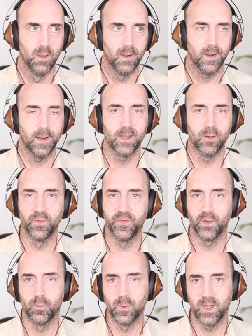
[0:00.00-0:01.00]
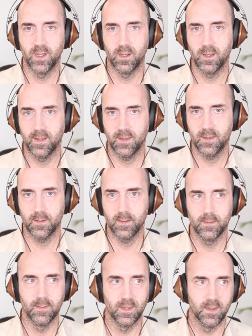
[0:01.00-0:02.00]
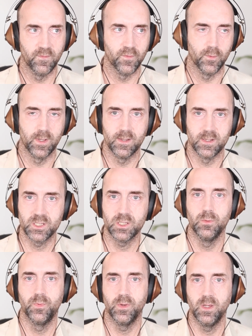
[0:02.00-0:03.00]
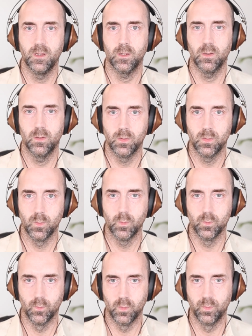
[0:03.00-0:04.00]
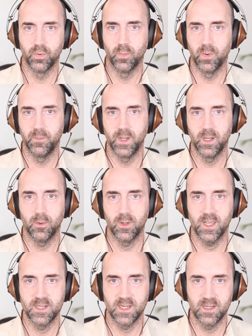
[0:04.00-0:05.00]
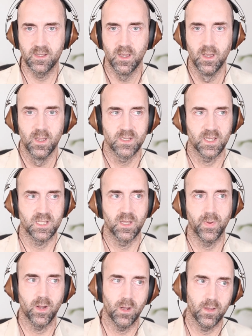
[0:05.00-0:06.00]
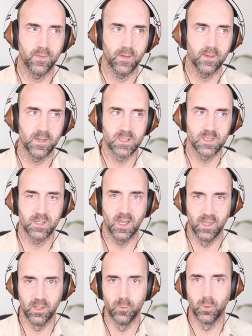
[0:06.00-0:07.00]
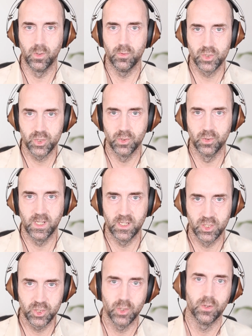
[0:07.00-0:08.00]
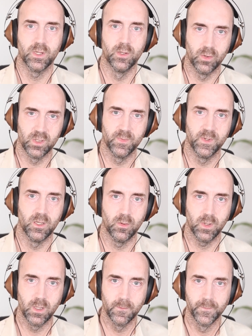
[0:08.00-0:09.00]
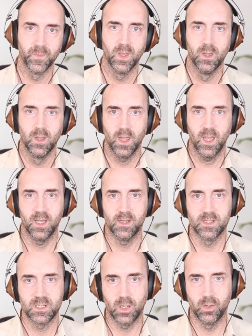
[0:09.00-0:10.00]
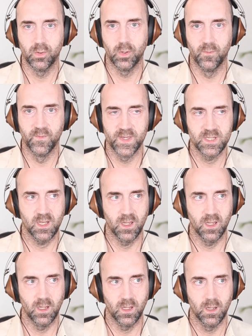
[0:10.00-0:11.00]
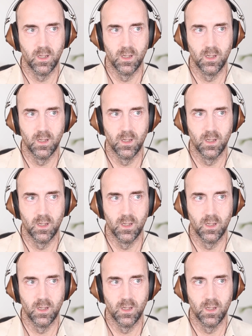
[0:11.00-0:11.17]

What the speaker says: and also where like the Freudian superego would probably be located. So that's the part that is telling you what you should and should not be doing. And so obviously